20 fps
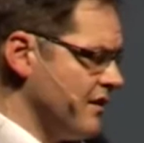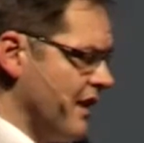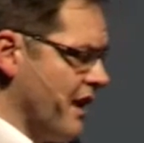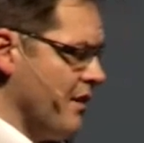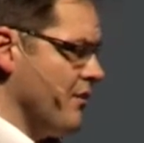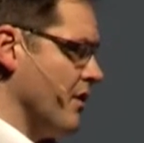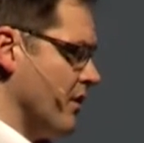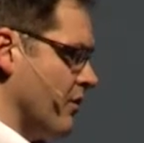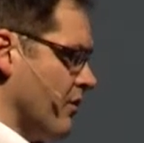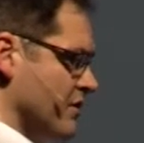
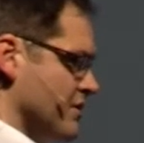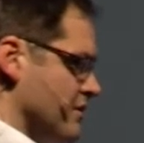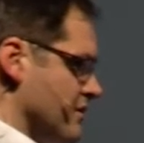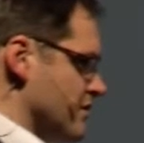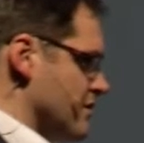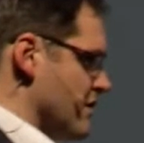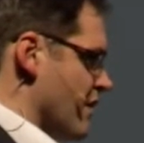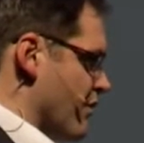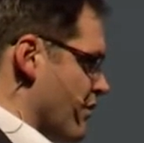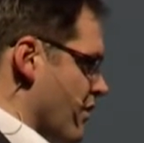network
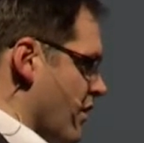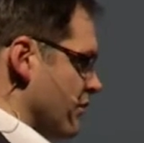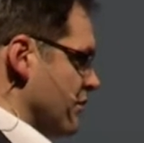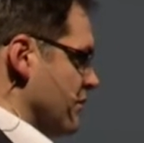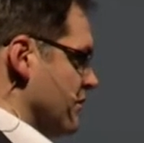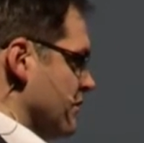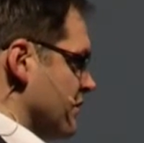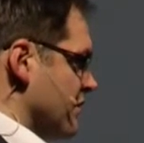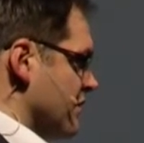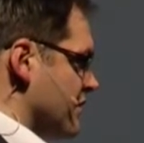wasn't a
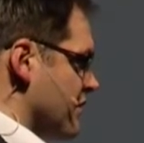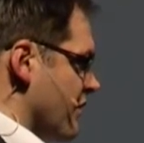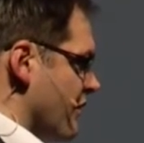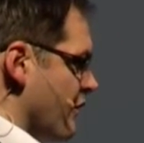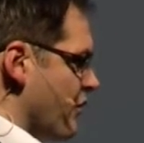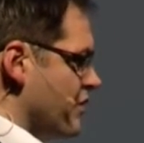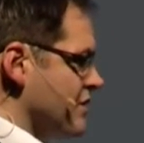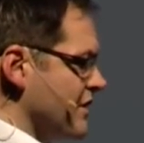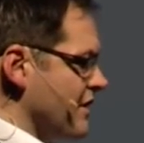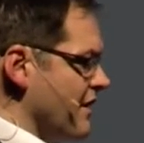problem. So if it
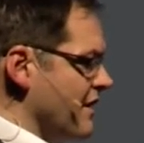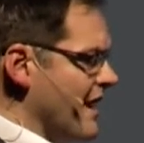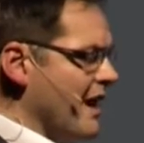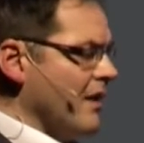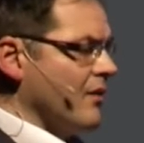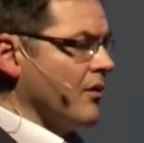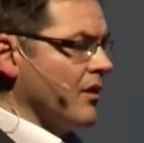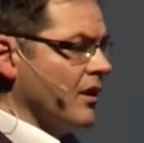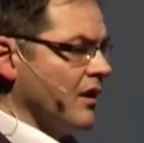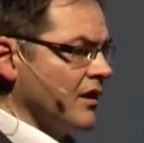wasn't the
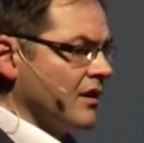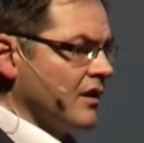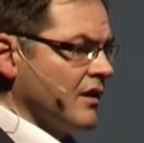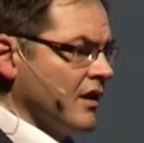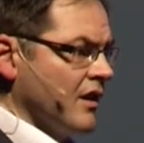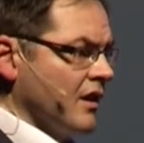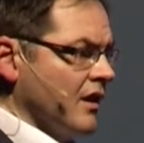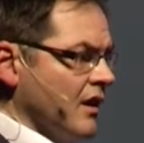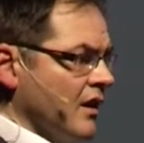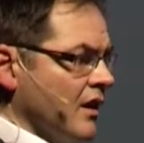network,
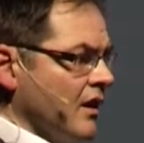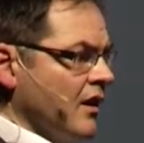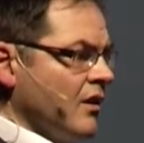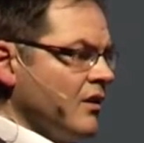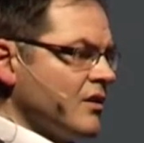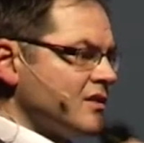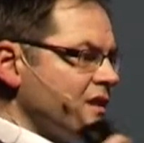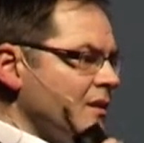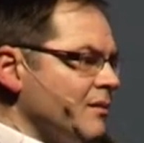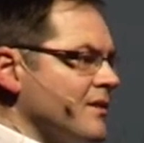
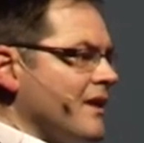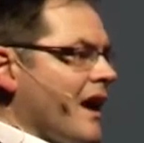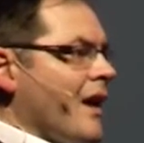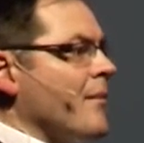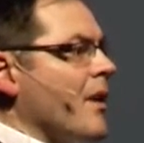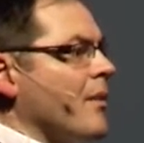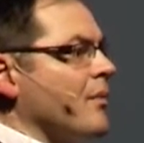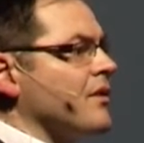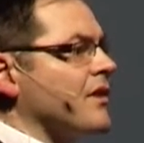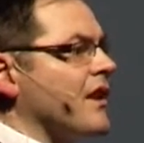it's them damn
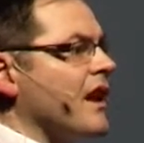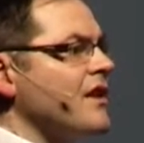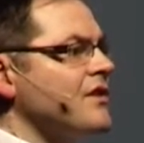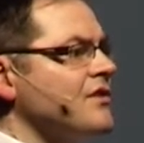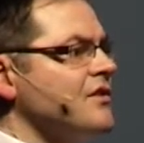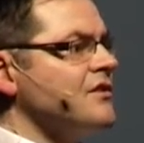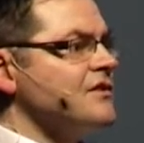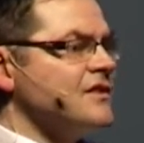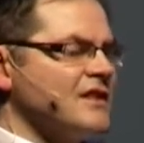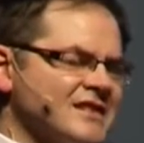
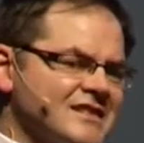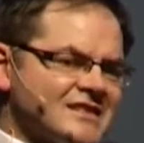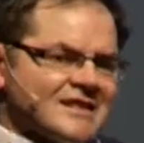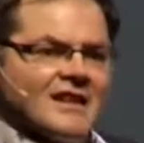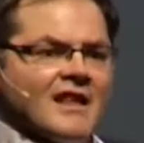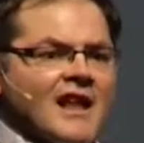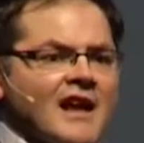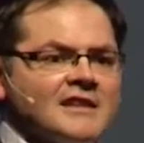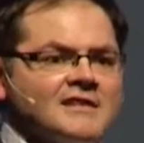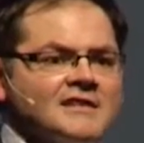applications, it's
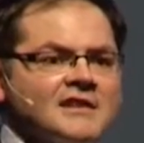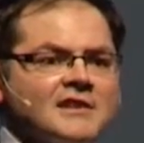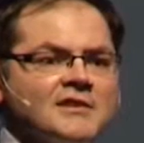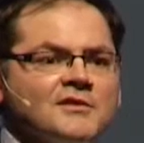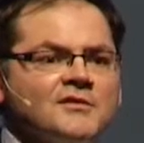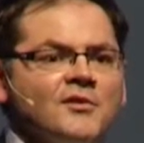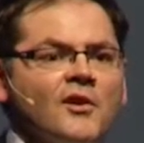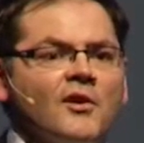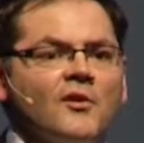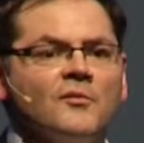still IT's
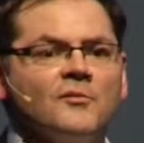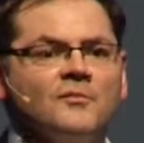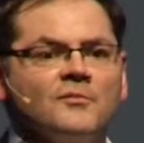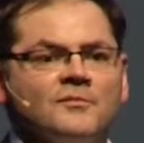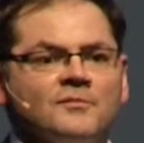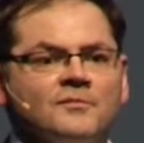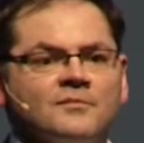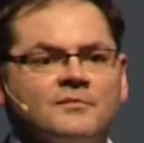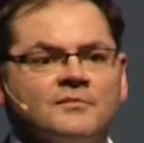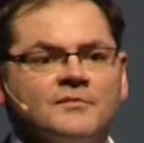fault.
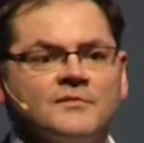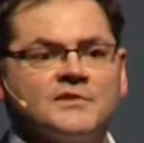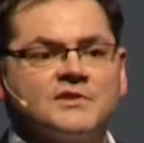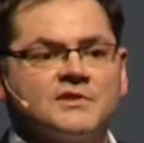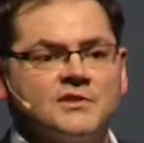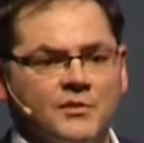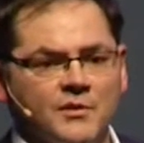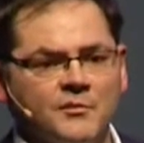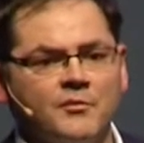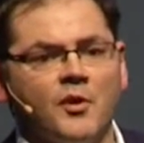
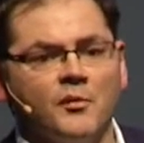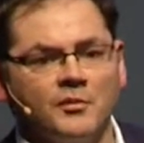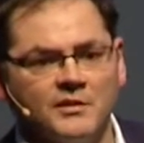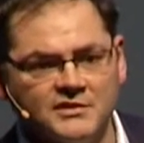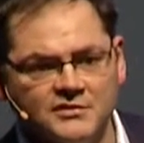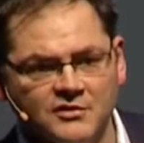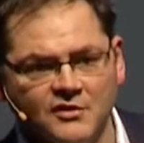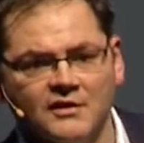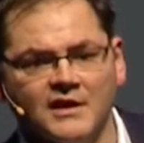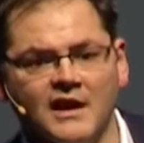So we
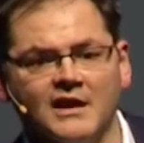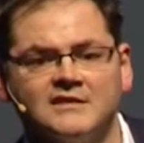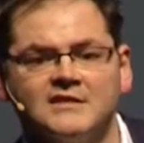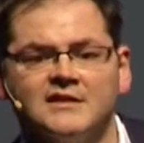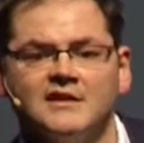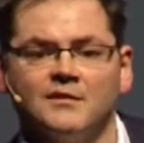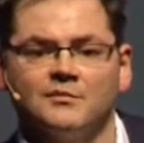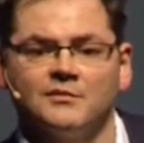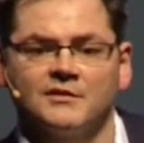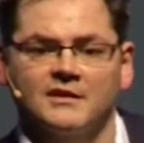published all the
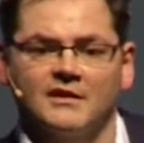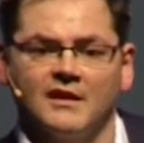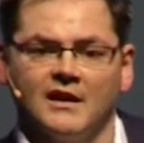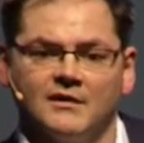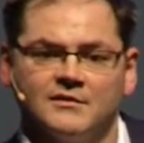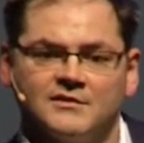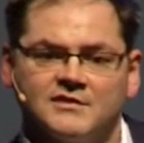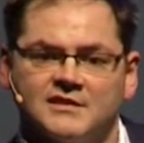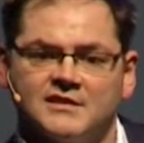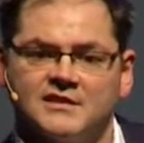IT
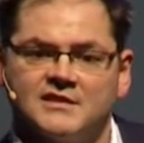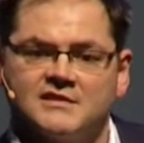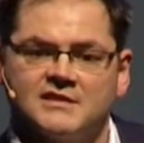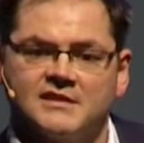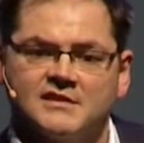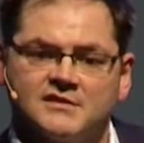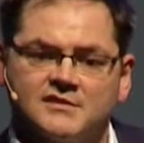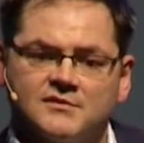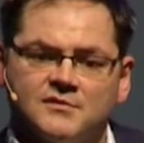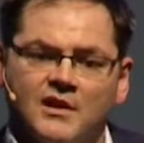
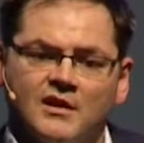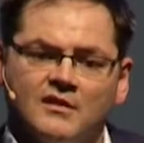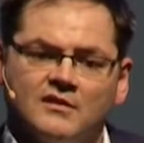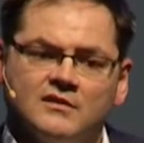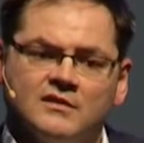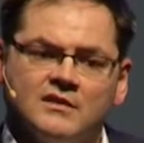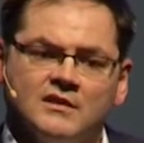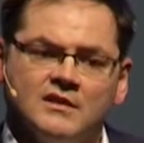statistics as well.